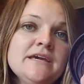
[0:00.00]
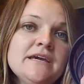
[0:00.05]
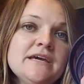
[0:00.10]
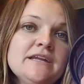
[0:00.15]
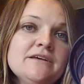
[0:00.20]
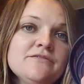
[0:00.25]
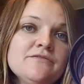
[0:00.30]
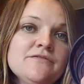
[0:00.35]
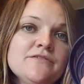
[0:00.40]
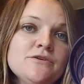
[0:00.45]

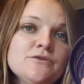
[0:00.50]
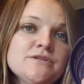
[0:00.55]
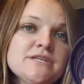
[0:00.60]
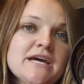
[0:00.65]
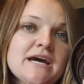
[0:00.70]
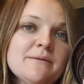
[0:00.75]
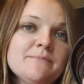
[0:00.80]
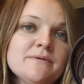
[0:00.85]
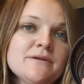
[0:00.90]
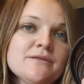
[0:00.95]
And if you
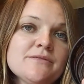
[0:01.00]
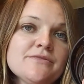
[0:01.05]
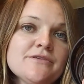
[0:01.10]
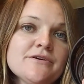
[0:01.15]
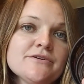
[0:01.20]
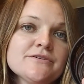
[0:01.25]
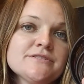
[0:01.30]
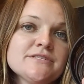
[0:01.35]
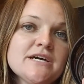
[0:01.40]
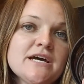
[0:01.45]
tap it a
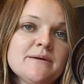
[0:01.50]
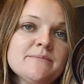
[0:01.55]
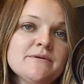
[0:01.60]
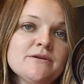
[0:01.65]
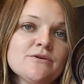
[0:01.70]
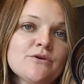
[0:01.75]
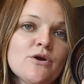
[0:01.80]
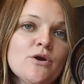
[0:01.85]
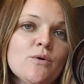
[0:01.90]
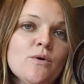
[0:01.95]
third time,
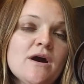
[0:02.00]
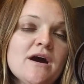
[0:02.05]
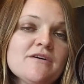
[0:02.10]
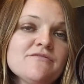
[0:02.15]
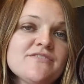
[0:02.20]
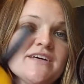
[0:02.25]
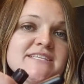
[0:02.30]
it'll go off.